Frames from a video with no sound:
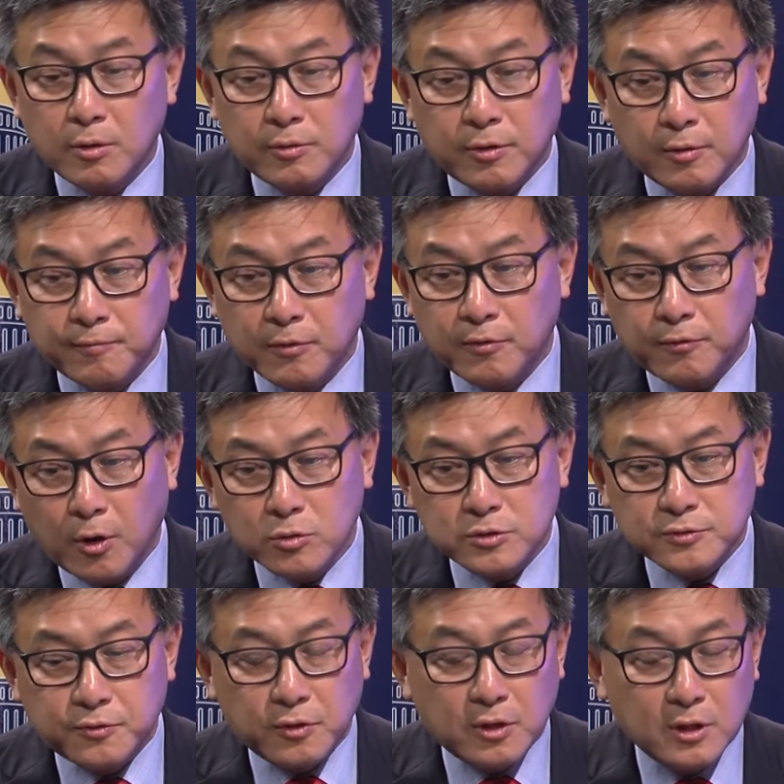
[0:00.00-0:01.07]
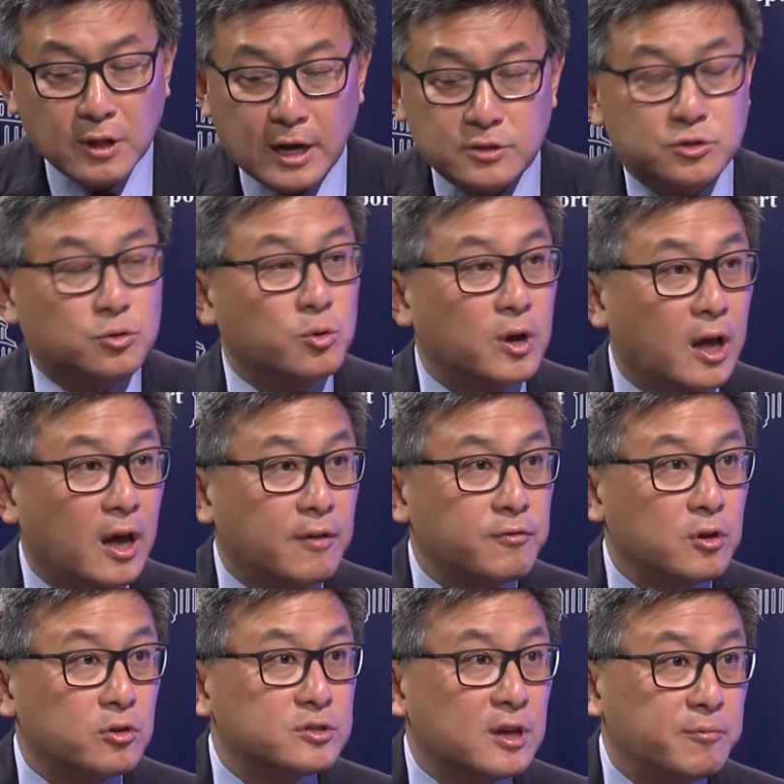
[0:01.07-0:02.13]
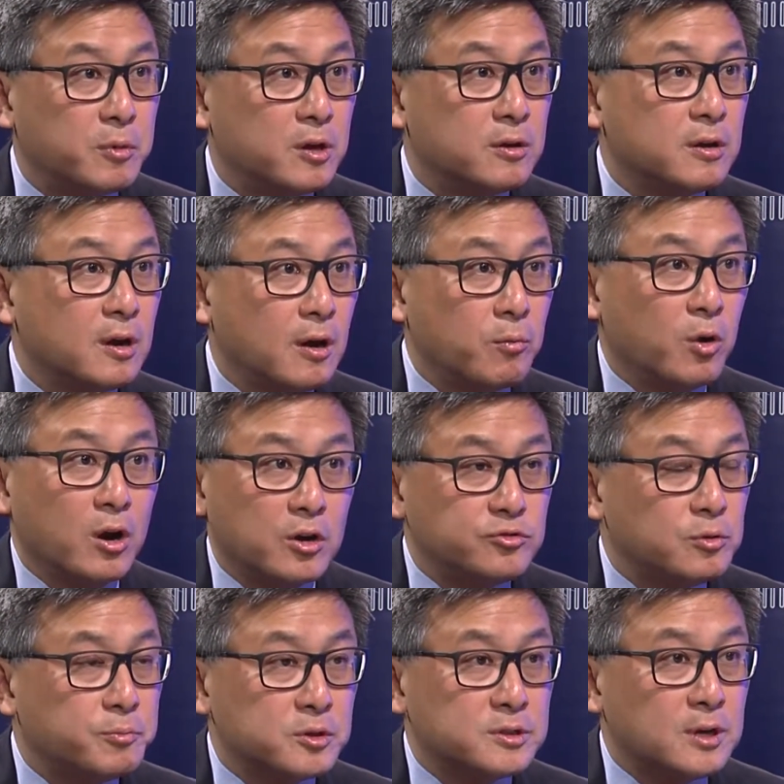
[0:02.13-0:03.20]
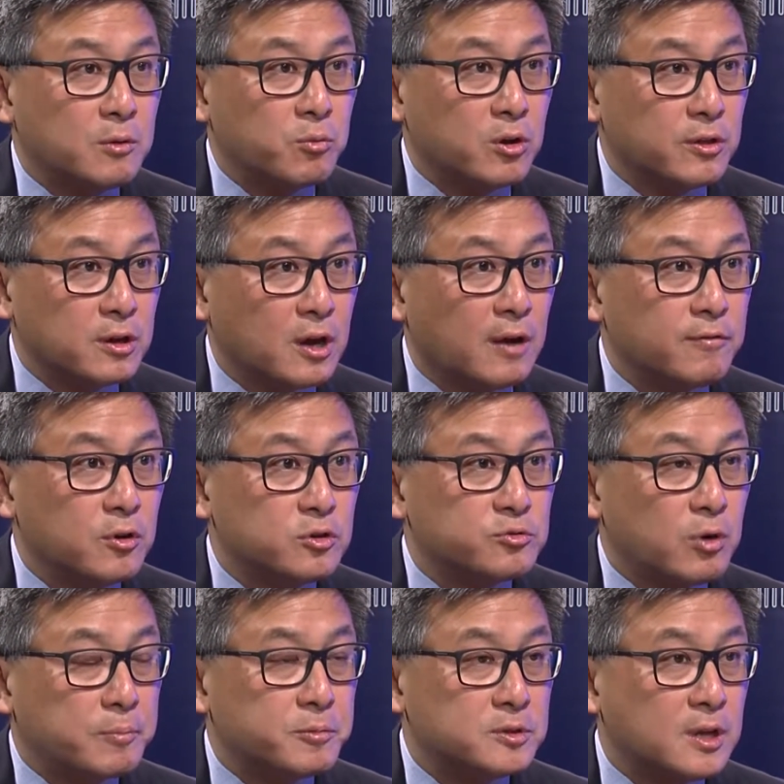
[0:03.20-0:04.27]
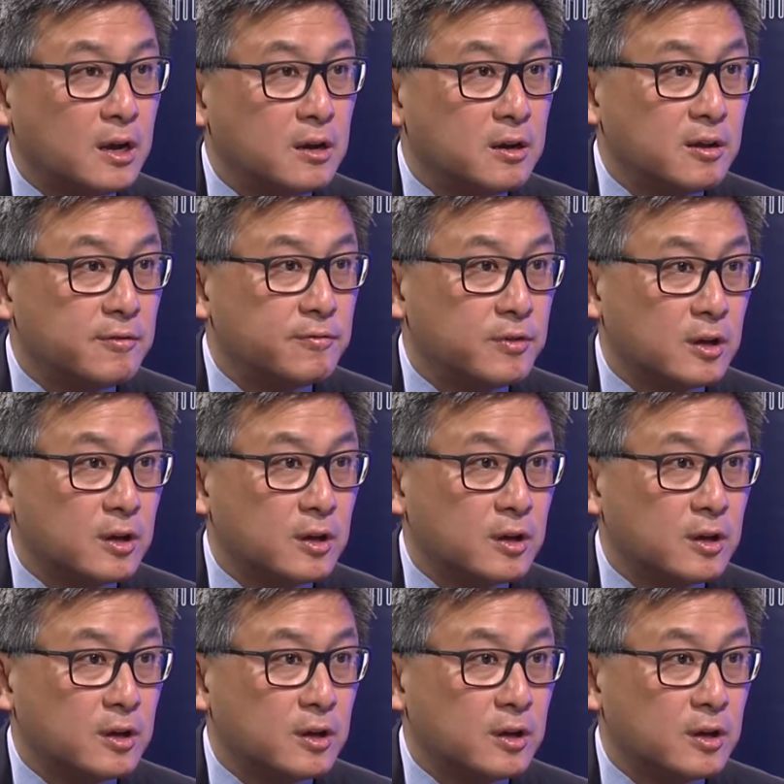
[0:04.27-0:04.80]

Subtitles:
The votes for the last 2.5 years have been 100% where the governor's representative,